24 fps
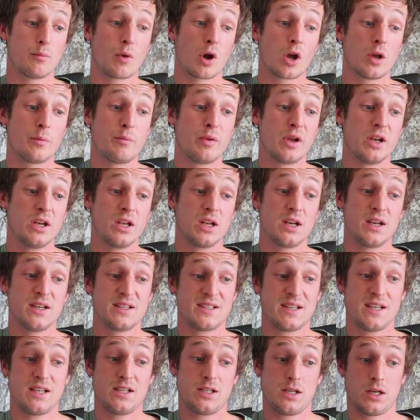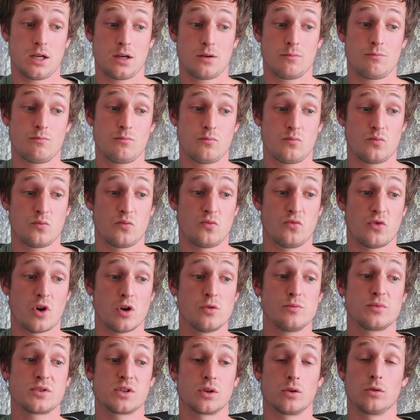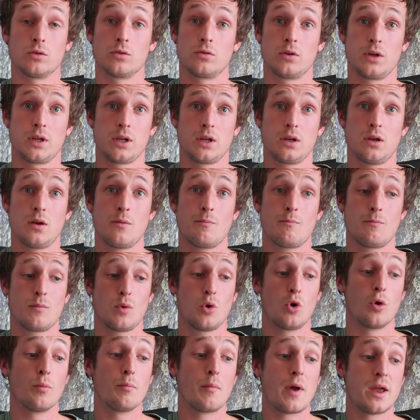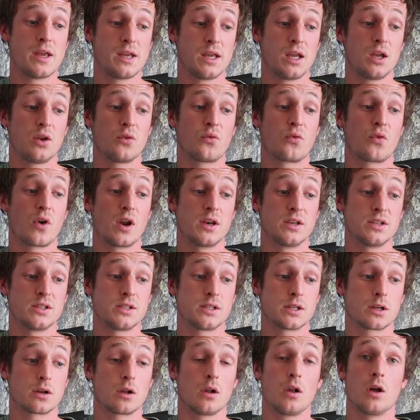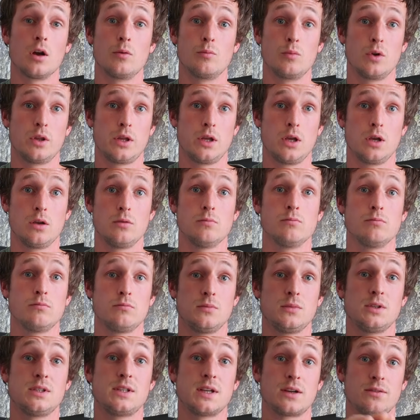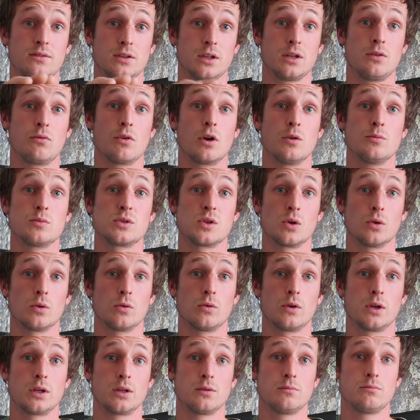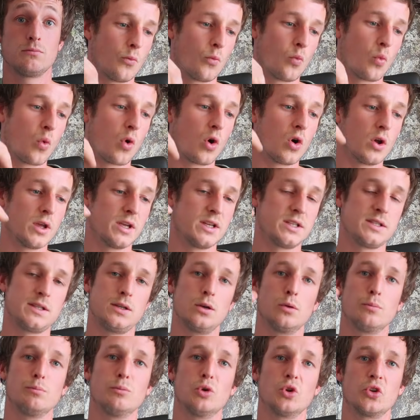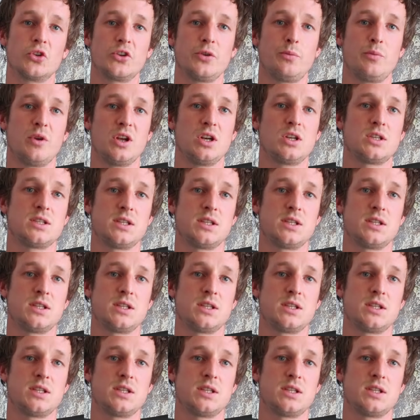my opinion, is easier? Rope soloing or making friends to climb with you? Definitely rope soloing. What is your multi-pitch